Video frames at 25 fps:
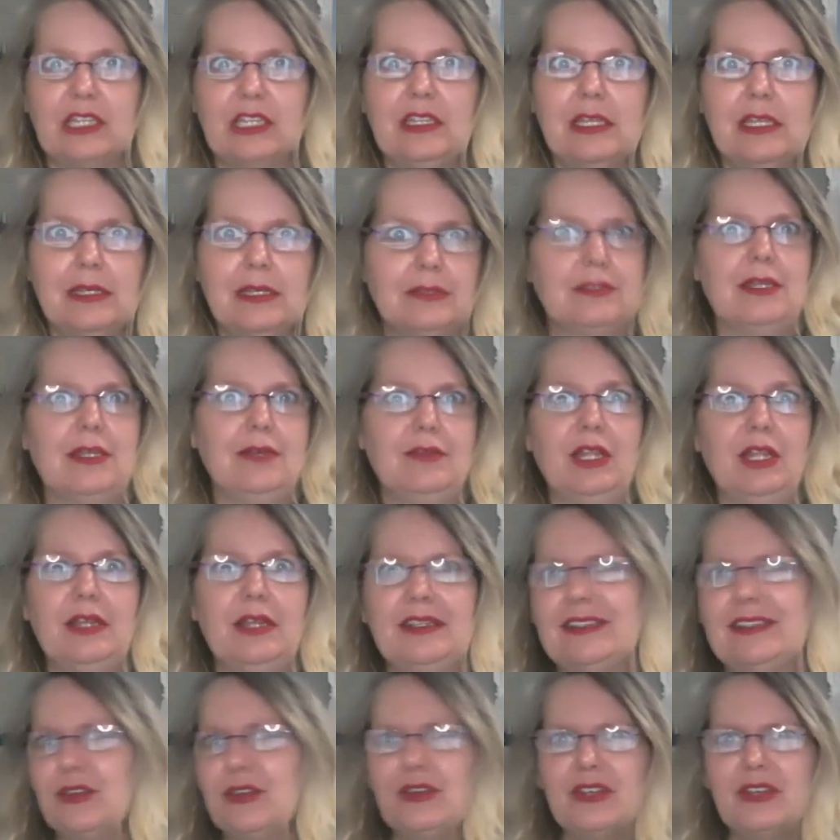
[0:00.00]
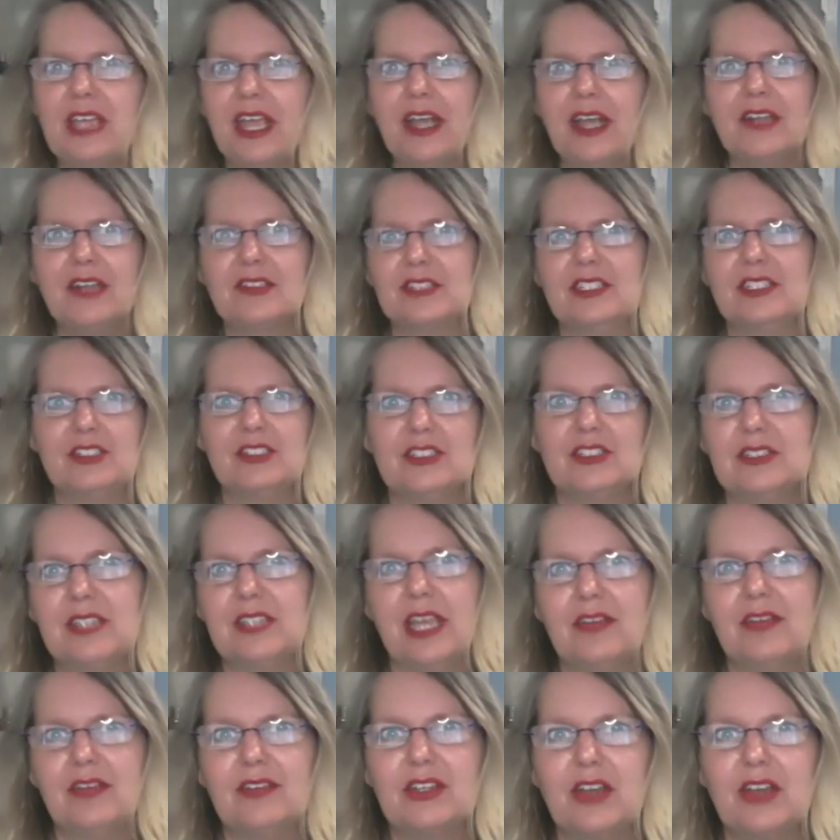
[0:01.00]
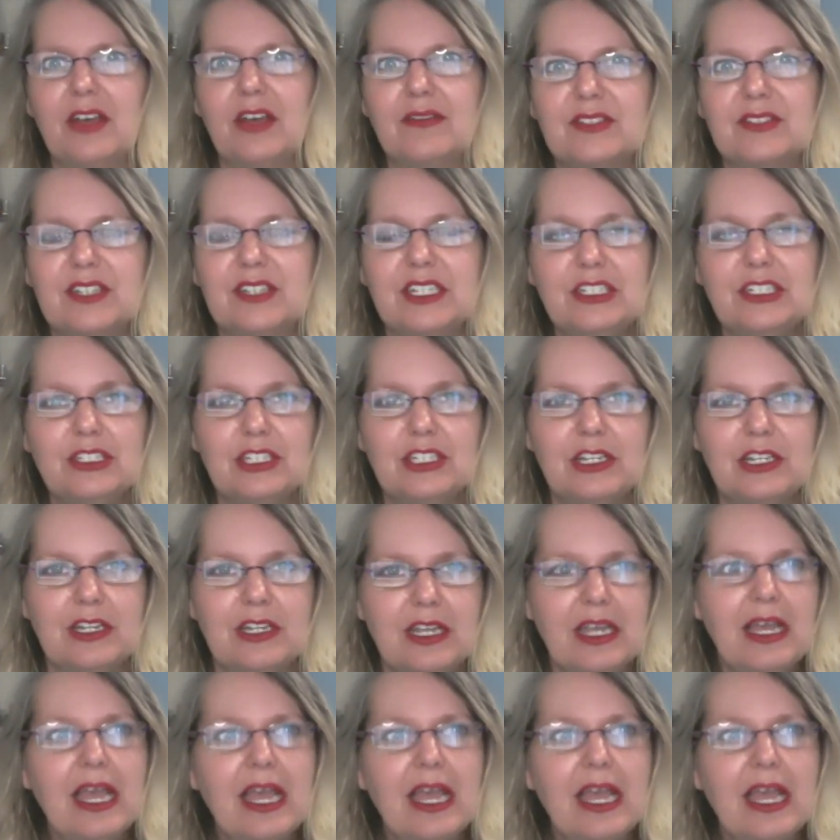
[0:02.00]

this. I'm like, who cares? Let's just have a conversation.